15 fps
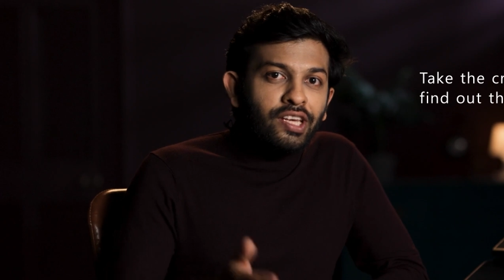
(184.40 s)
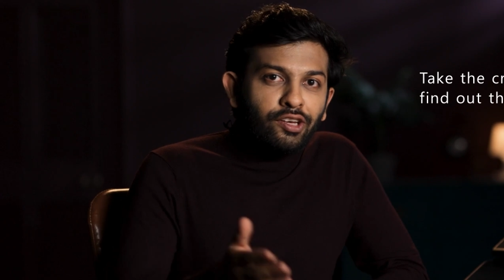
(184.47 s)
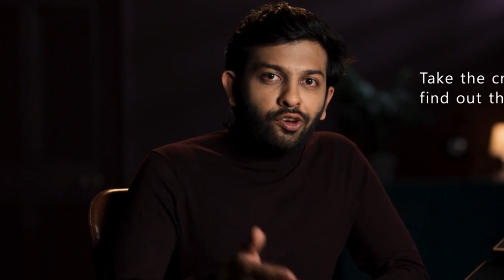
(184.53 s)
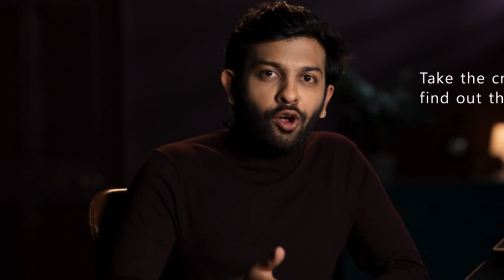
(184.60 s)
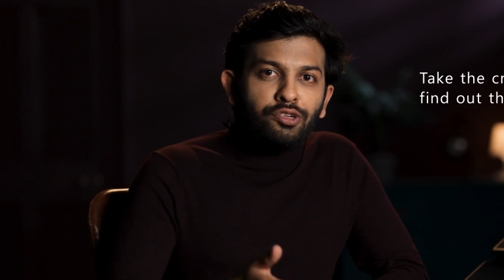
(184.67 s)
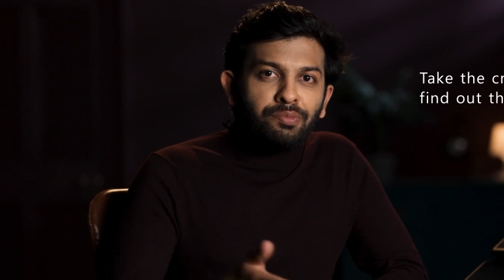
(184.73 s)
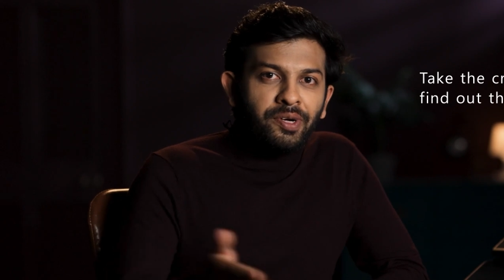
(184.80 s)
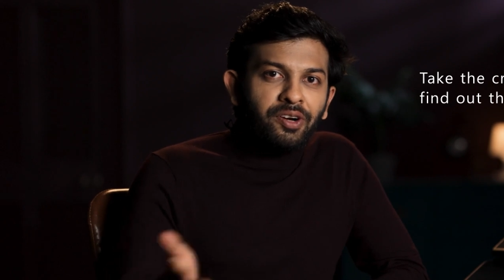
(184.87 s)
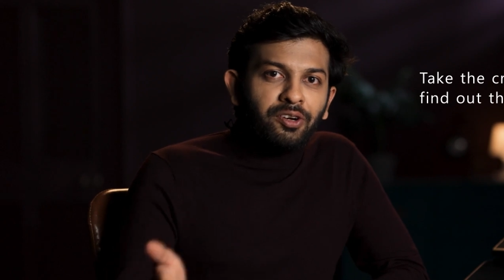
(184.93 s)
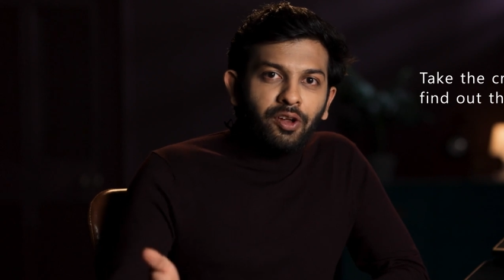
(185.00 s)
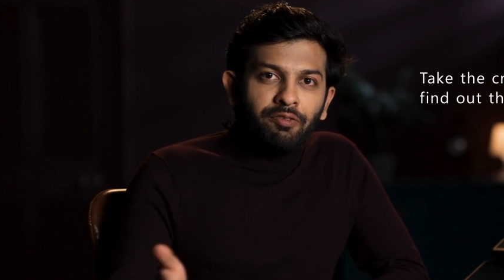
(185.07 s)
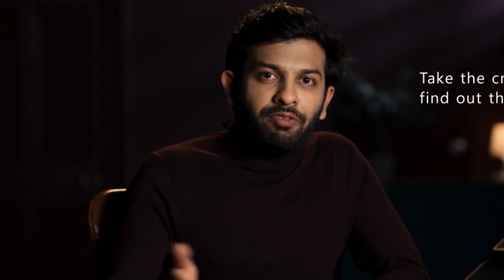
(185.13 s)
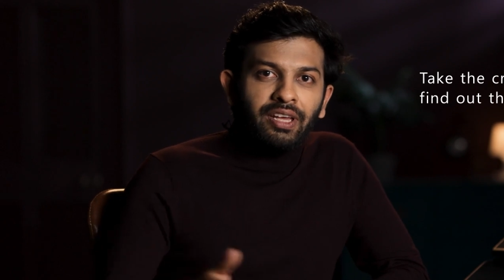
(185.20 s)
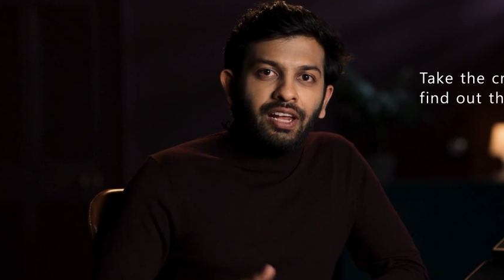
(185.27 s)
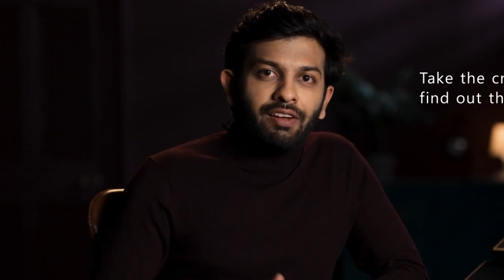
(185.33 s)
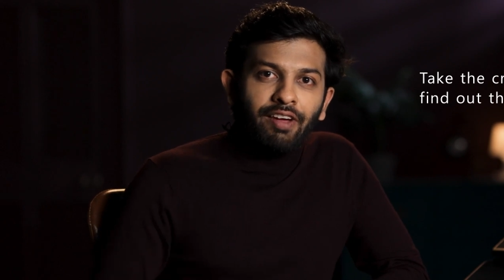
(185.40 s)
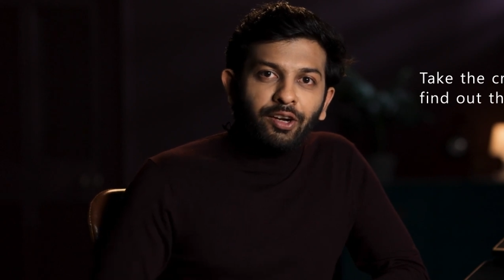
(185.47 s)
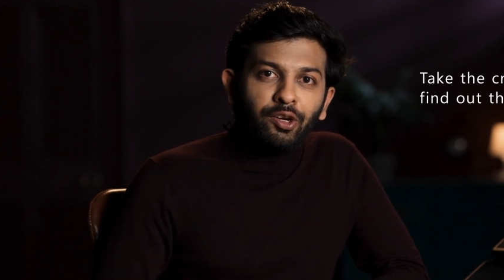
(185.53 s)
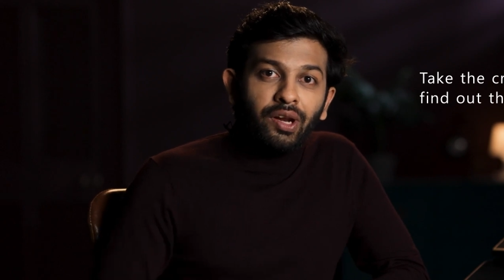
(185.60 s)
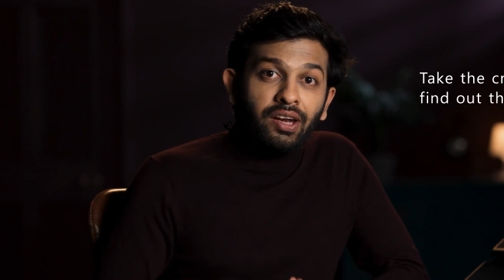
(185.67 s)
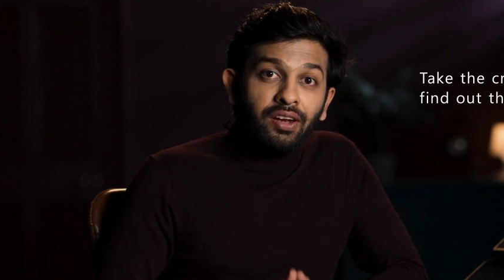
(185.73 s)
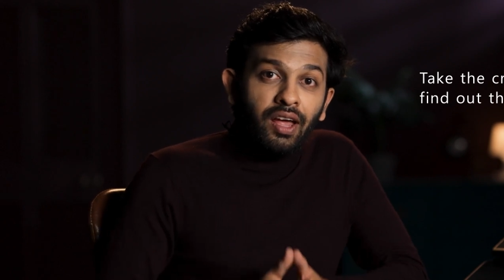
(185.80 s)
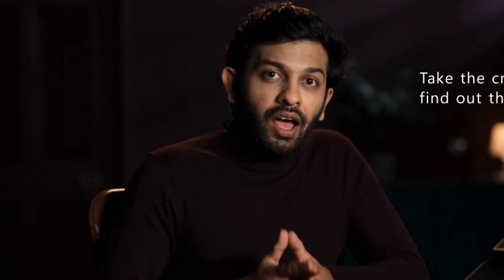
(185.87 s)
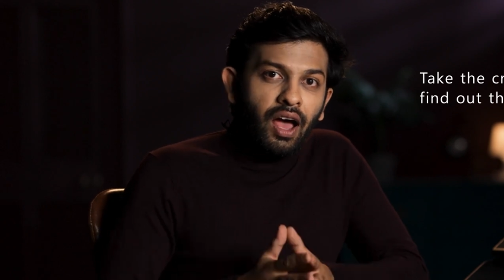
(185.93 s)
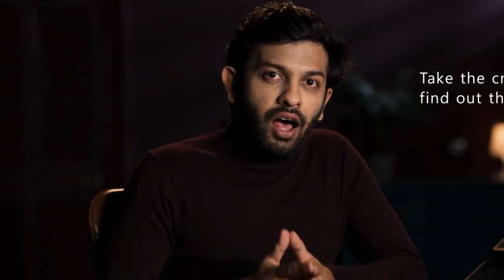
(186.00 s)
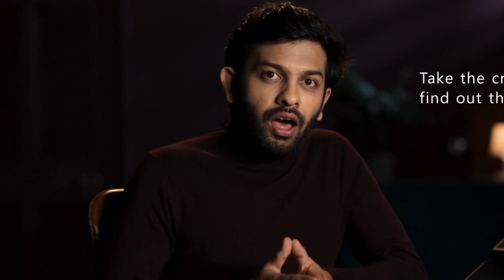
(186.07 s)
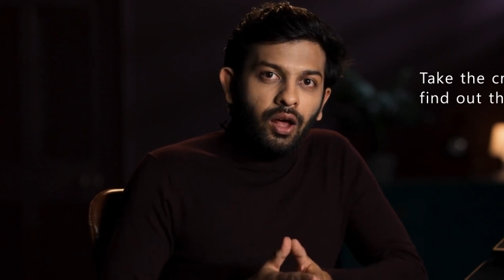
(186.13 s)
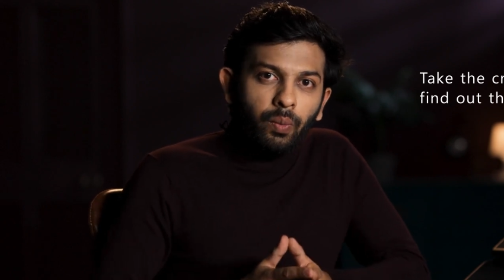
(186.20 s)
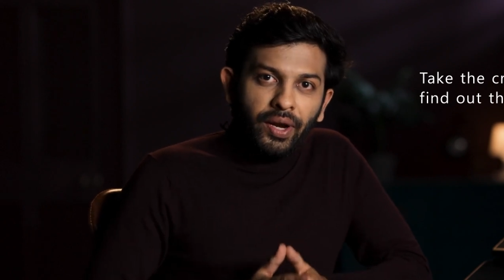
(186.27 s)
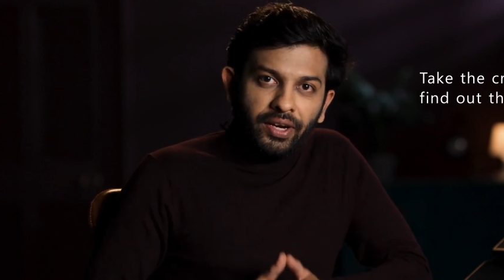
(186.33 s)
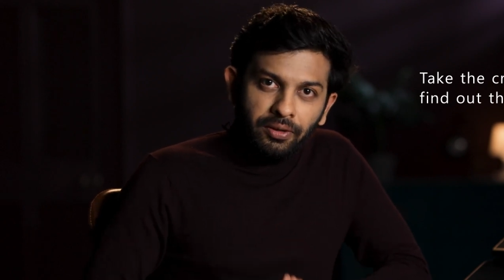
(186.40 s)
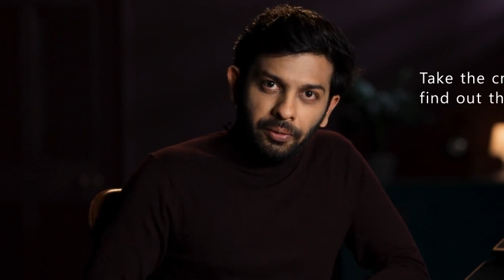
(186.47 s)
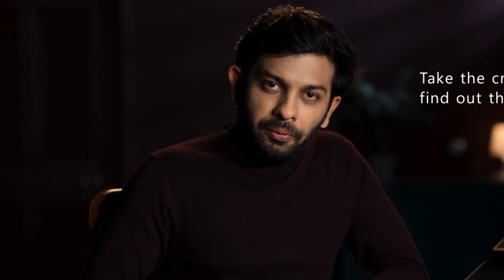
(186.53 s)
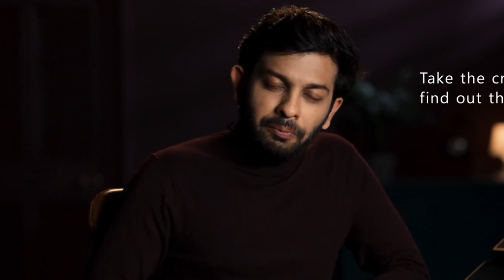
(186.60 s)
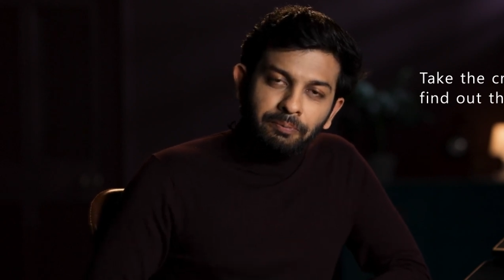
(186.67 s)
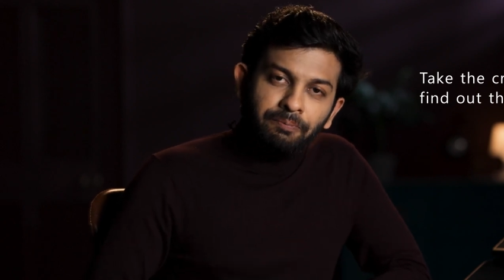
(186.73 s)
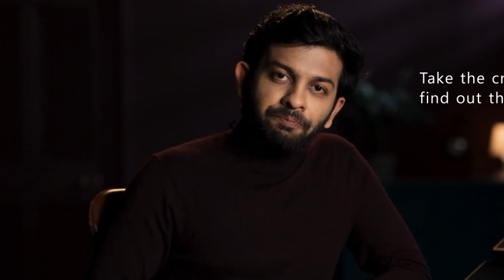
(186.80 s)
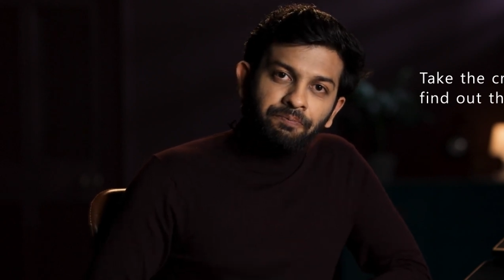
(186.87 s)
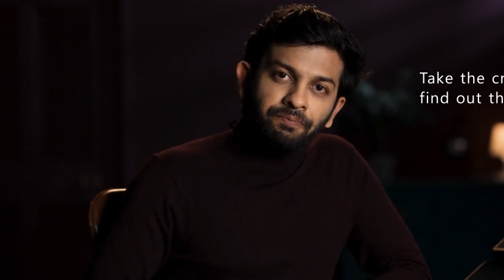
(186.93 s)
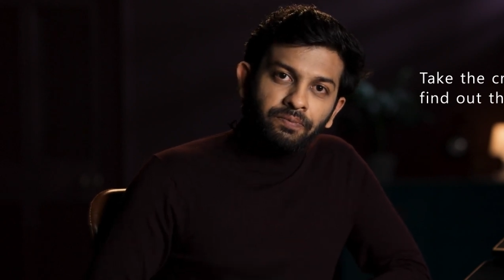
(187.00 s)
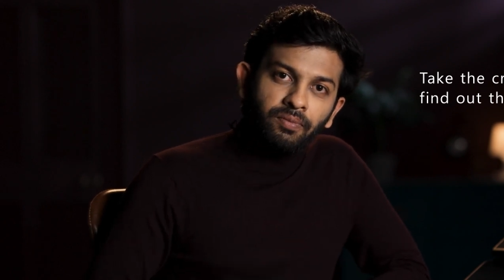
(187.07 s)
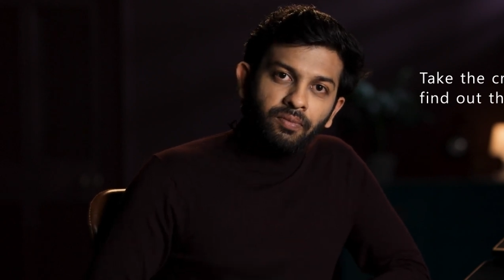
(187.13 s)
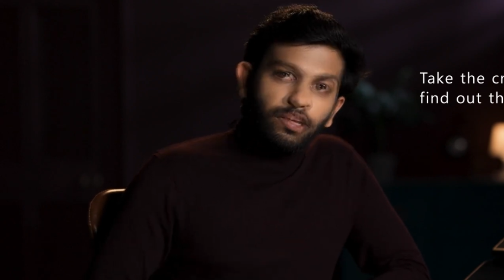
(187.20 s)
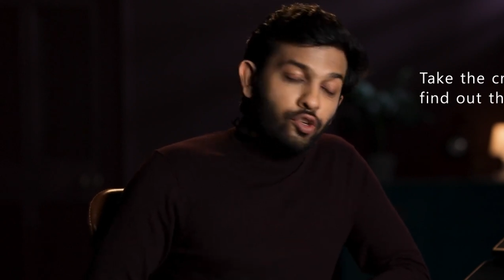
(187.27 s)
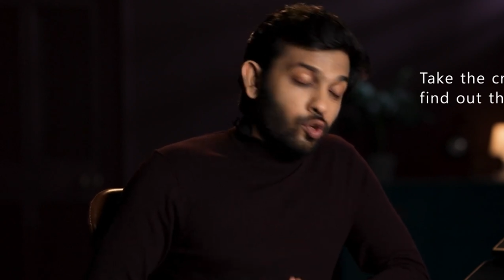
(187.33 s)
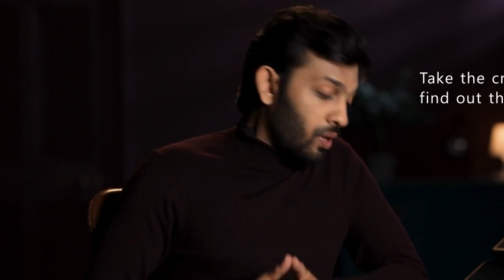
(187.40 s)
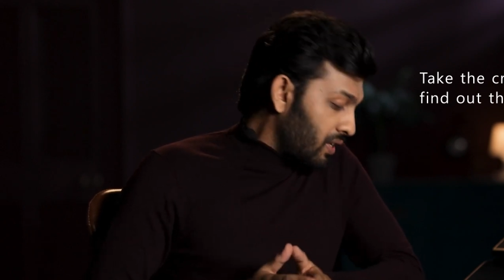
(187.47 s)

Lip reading: the cross product of dl vector and r vector. So